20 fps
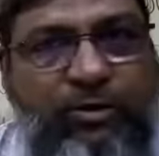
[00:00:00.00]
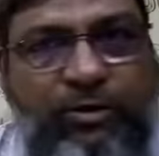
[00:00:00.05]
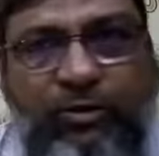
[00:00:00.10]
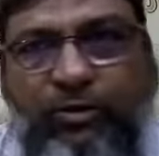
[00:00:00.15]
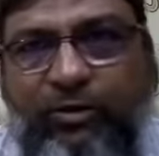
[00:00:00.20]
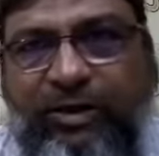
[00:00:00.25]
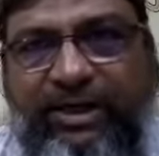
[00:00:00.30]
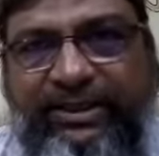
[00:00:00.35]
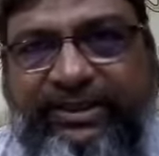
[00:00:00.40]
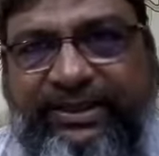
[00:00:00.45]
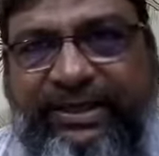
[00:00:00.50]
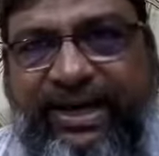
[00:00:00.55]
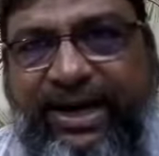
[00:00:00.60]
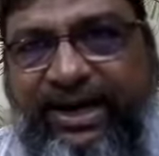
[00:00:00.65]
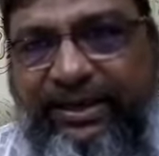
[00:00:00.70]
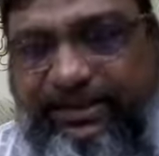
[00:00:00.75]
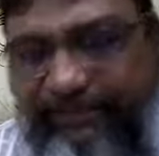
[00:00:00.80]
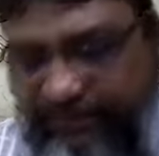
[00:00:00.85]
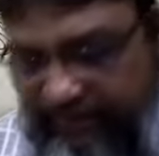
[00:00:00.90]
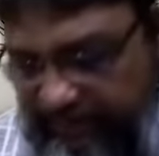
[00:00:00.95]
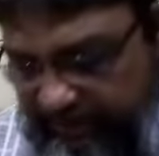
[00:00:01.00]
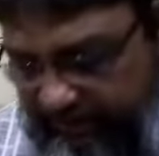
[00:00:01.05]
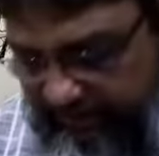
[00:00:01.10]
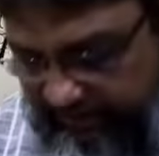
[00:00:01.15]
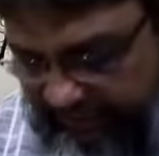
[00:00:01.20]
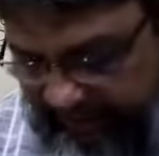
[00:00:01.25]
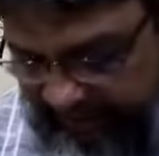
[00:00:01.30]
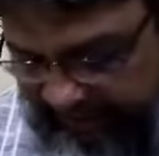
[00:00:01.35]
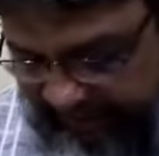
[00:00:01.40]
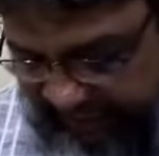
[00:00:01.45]
No other animal
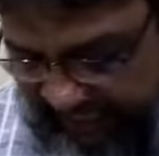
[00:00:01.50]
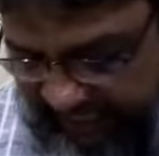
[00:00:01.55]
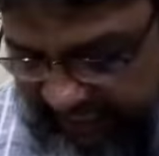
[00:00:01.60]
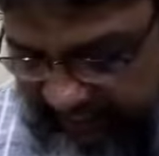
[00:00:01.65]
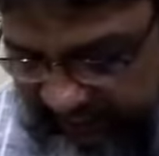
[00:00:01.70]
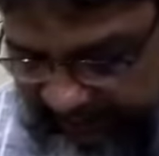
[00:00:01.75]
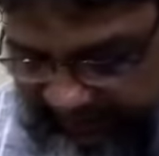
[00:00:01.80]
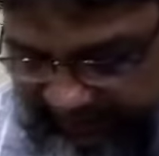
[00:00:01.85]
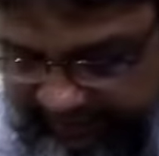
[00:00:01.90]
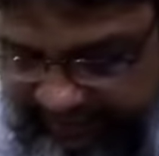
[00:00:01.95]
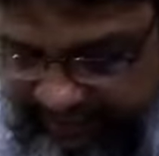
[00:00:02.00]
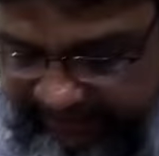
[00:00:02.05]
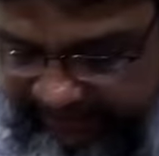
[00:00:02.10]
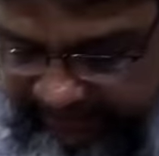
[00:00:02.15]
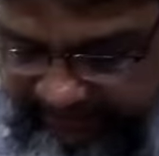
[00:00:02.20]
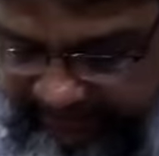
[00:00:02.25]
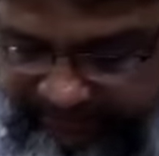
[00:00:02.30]
is as big as